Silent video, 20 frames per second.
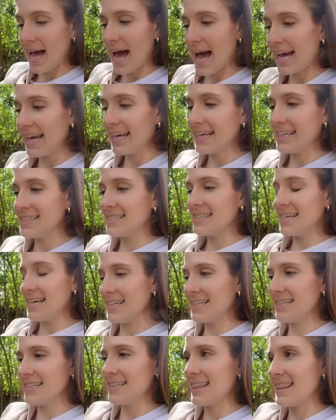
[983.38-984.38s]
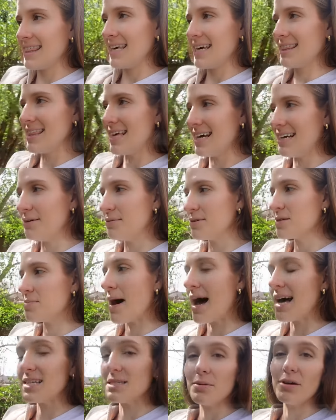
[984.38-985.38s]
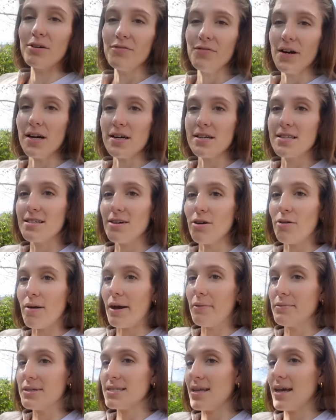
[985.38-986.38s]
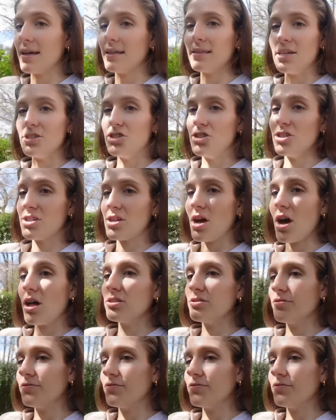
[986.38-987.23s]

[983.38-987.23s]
I didn't think that it was possible at first, so I was like, let's just call a